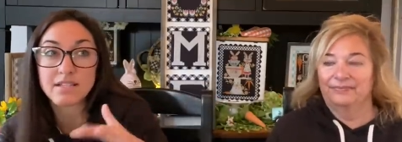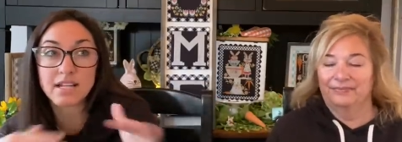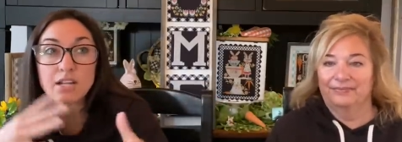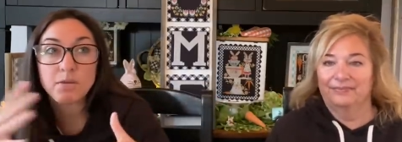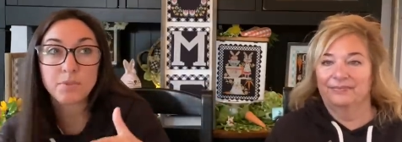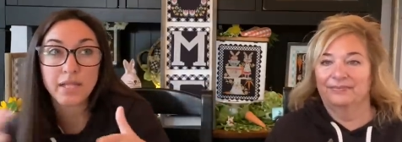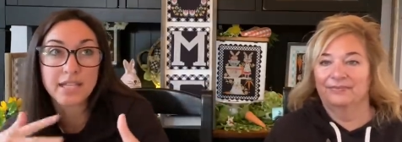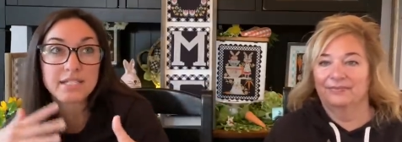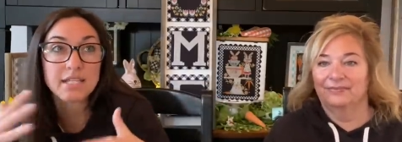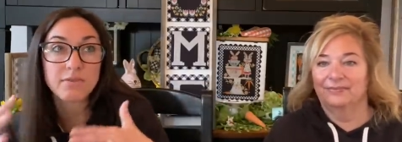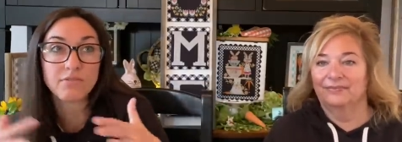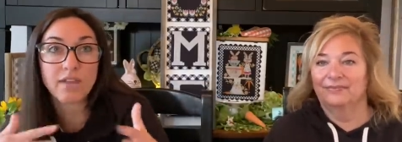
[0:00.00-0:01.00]
Speaker 1: and
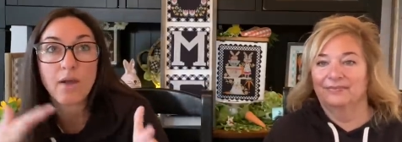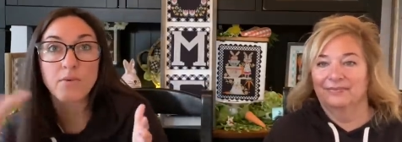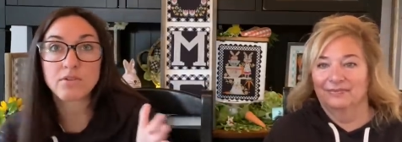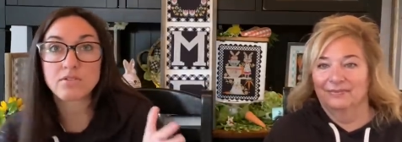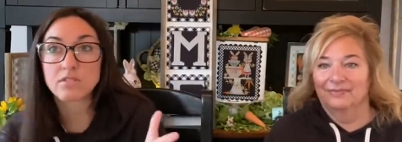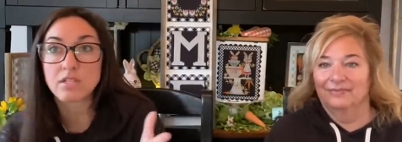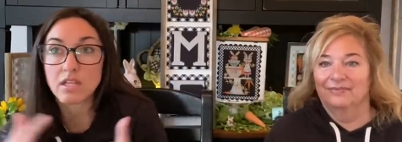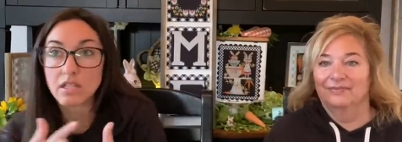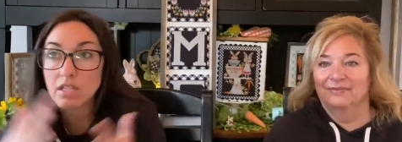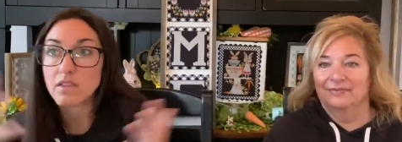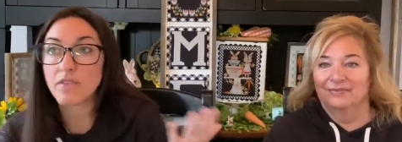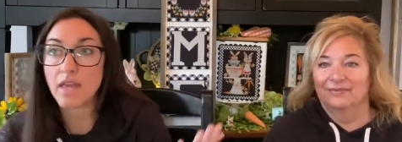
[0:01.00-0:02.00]
interplanting flowers
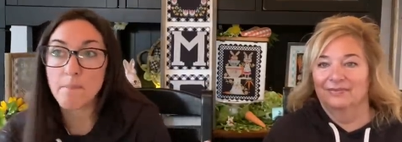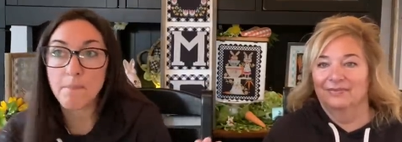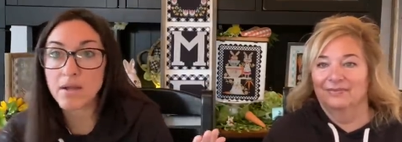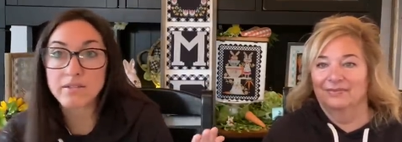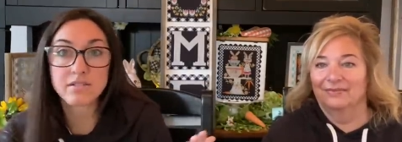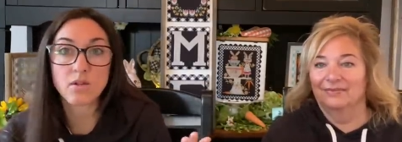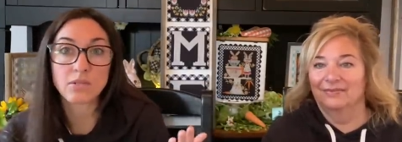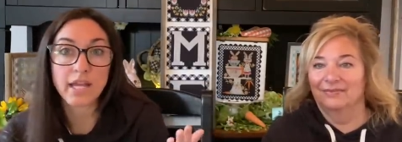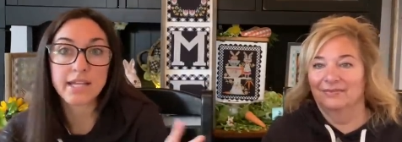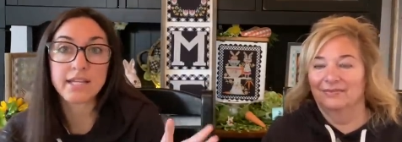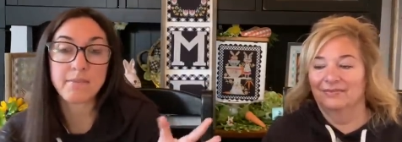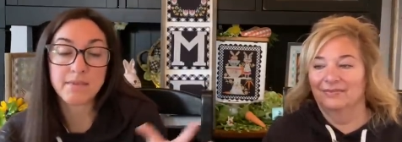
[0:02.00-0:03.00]
that bugs don't
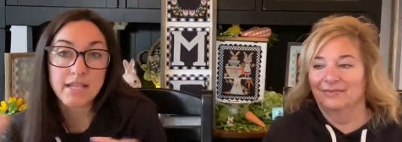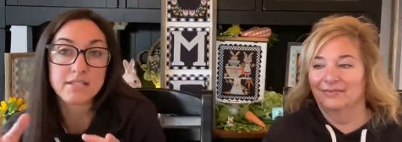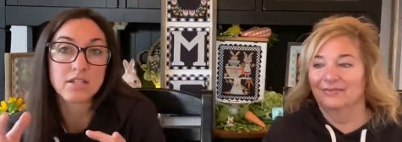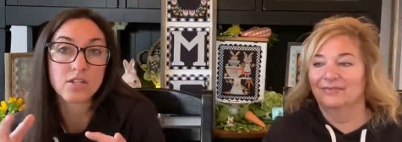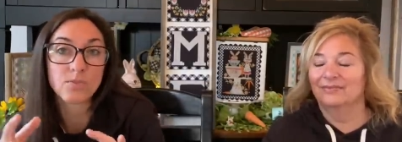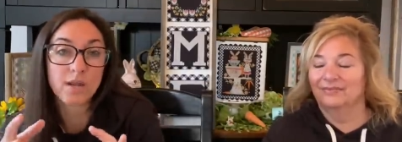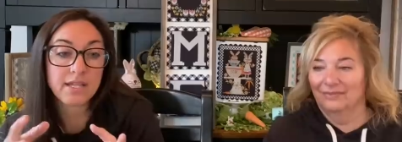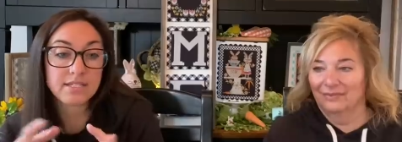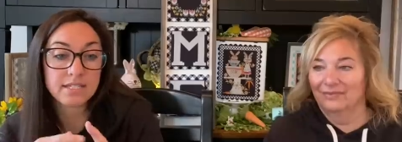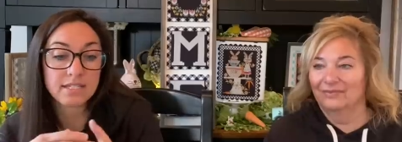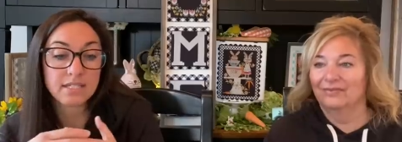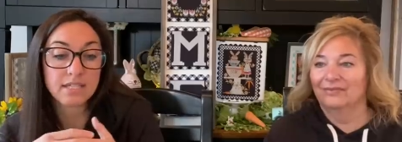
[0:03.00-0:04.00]
like, I mean, that's a good way
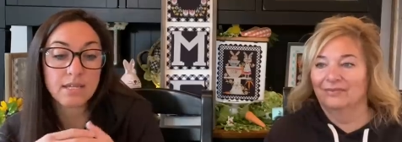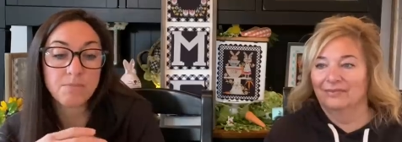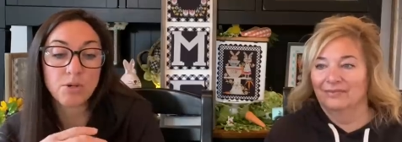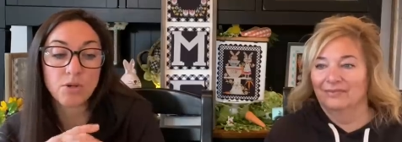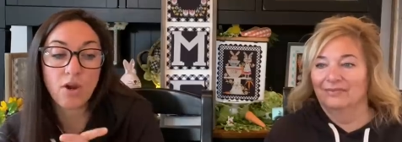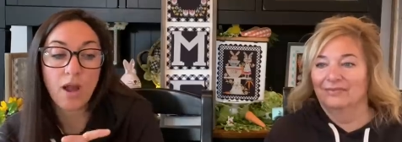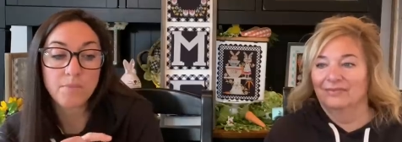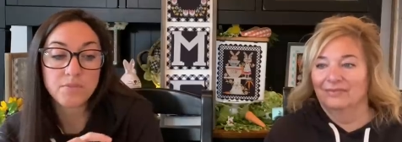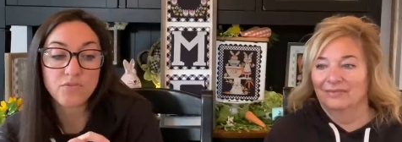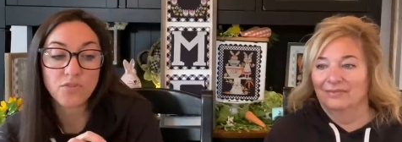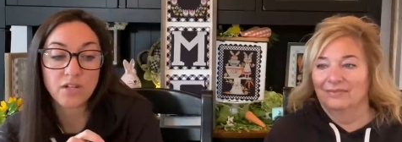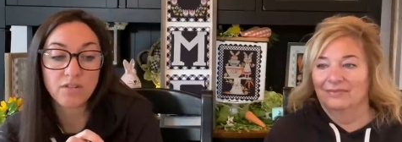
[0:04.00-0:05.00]
to keep your
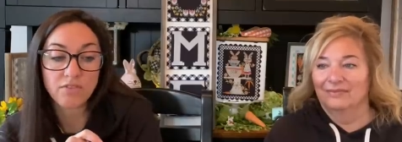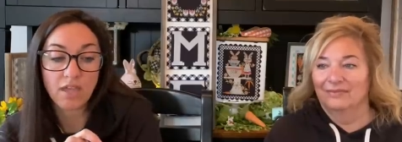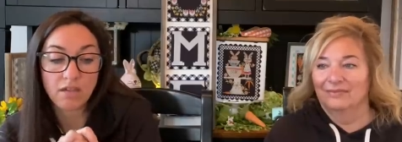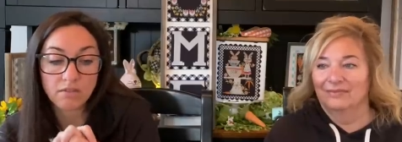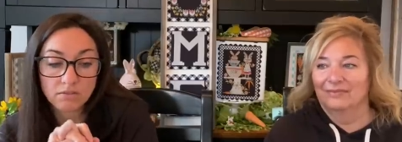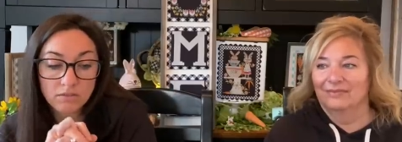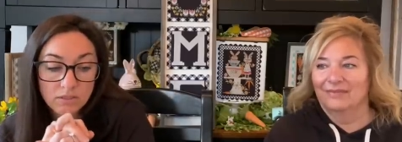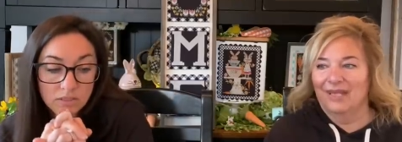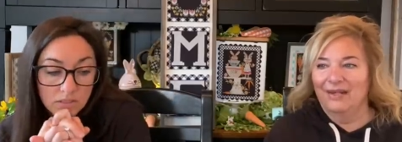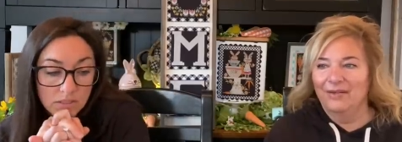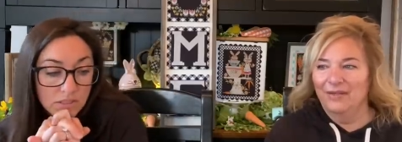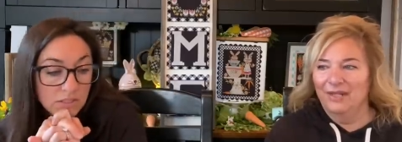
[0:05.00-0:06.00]
crops free of that.
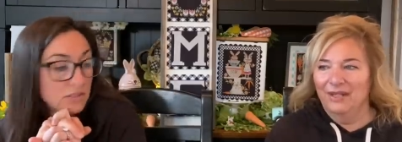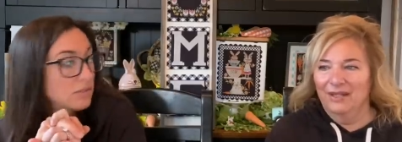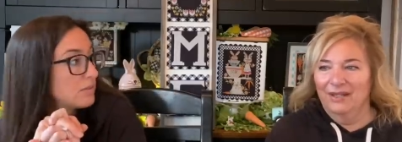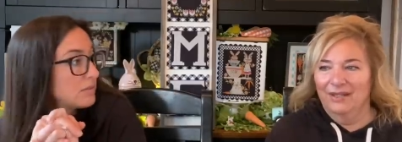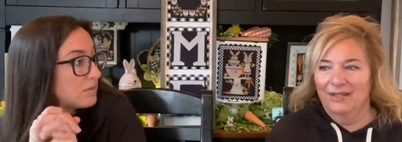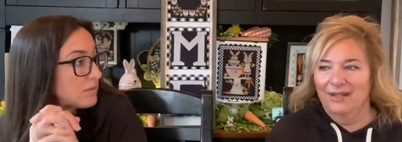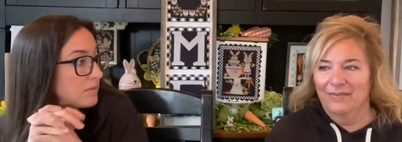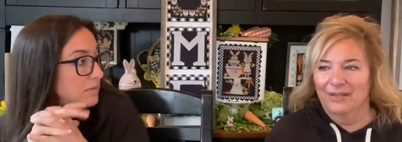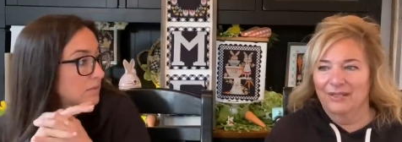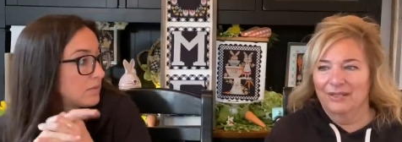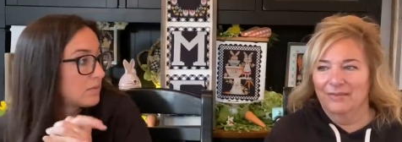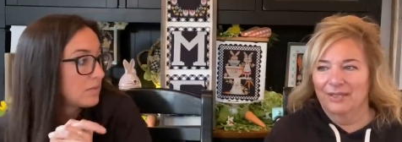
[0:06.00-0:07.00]
Speaker 2: I don't think I had any
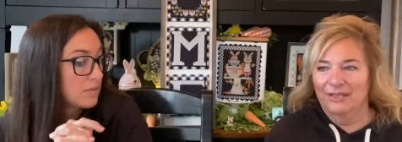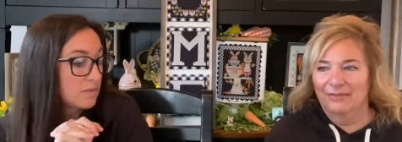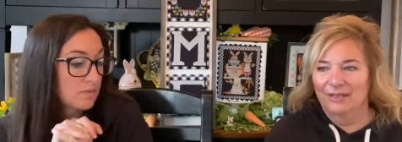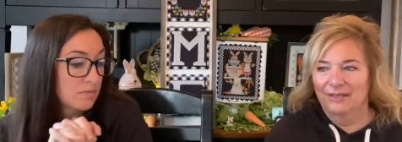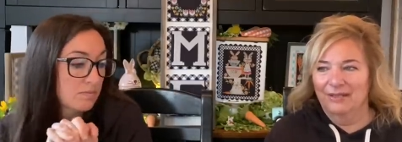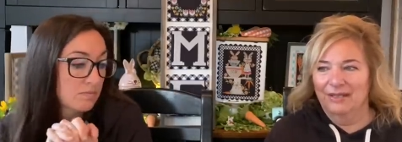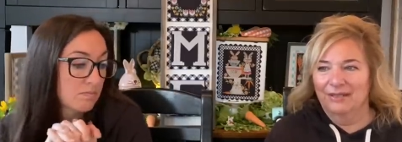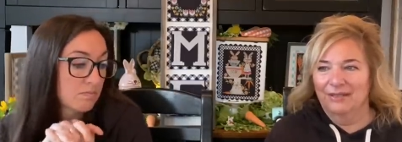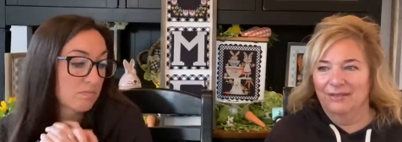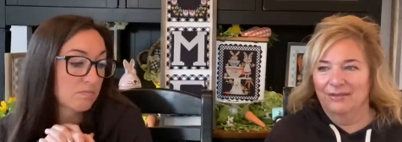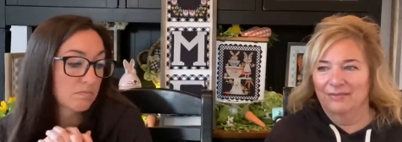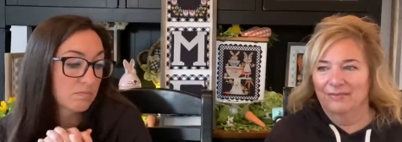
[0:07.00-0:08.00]
bugs on my tomatoes
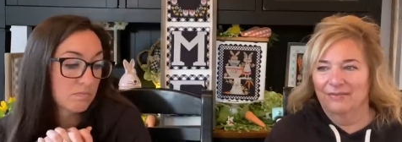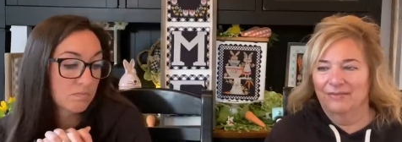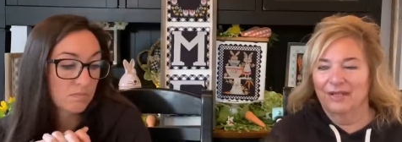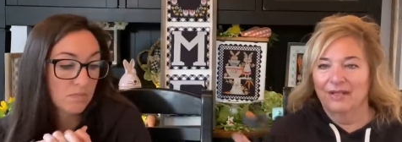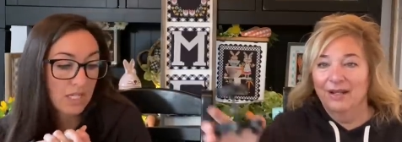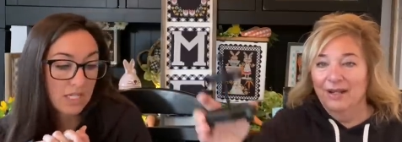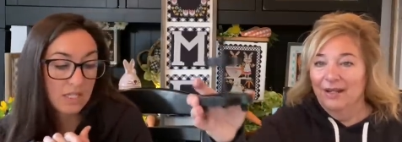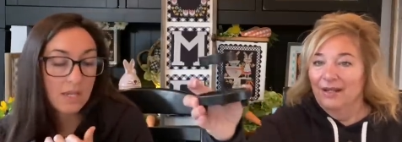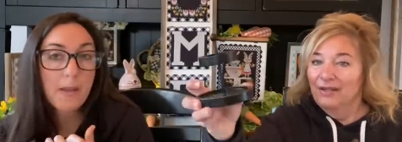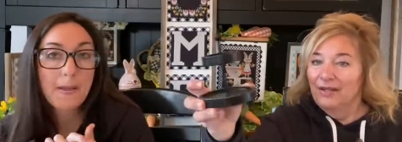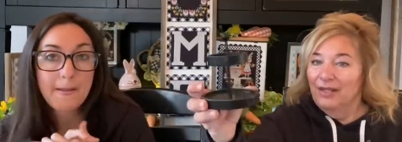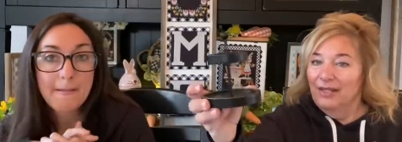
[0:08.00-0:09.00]
last year.
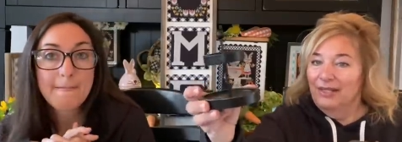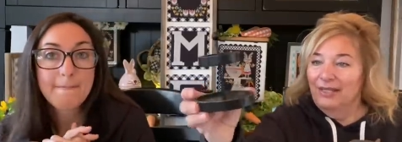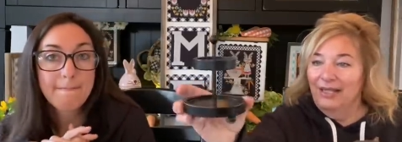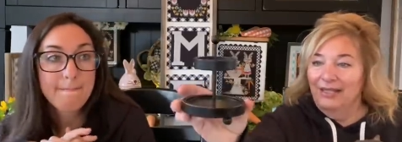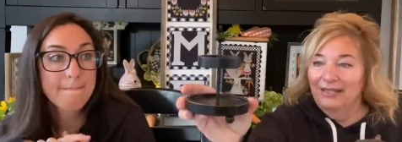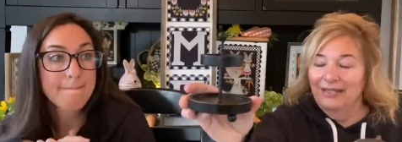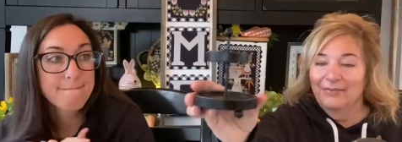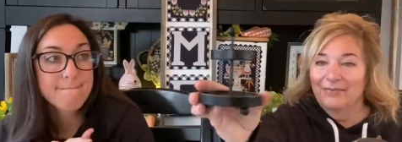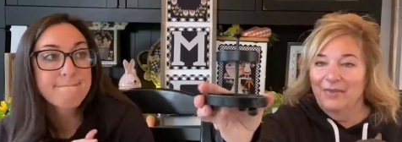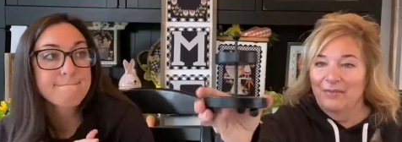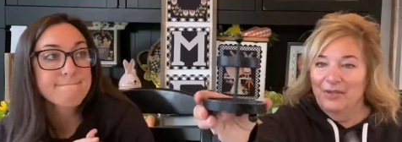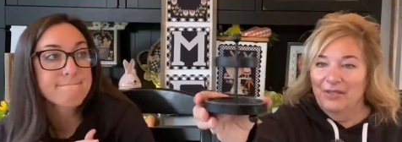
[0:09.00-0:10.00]
That
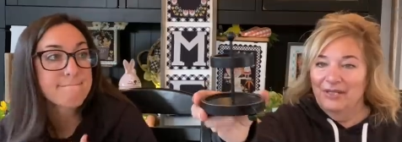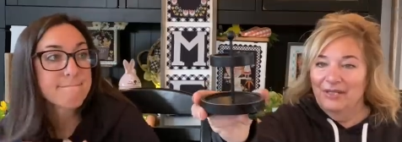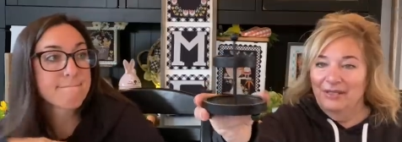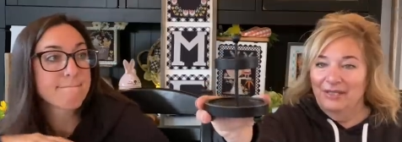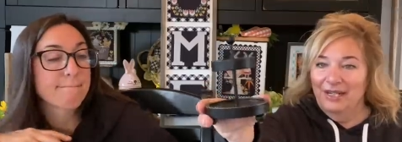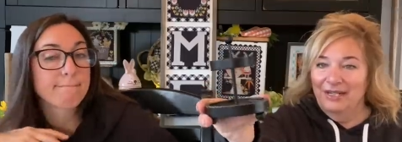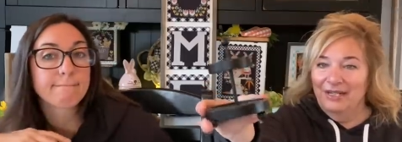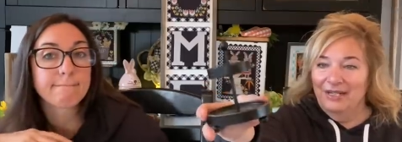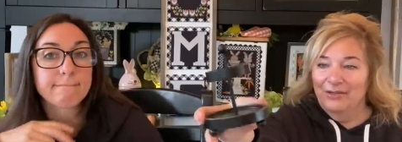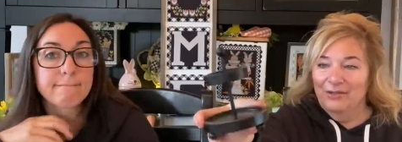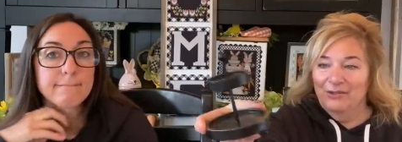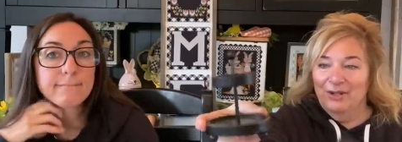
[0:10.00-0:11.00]
remember this little tiny
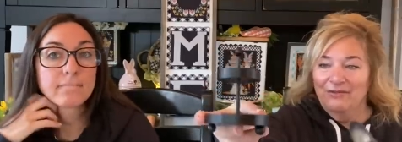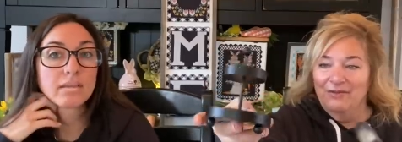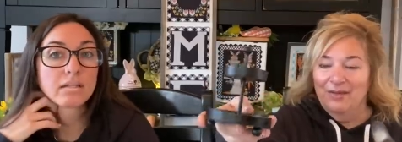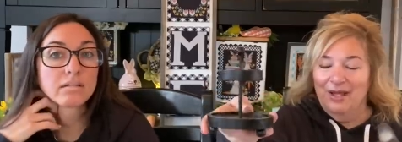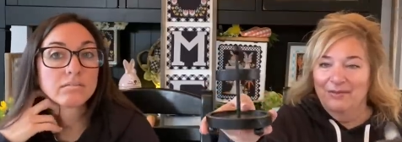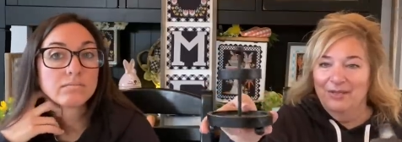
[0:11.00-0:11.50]
tier tray from Hobby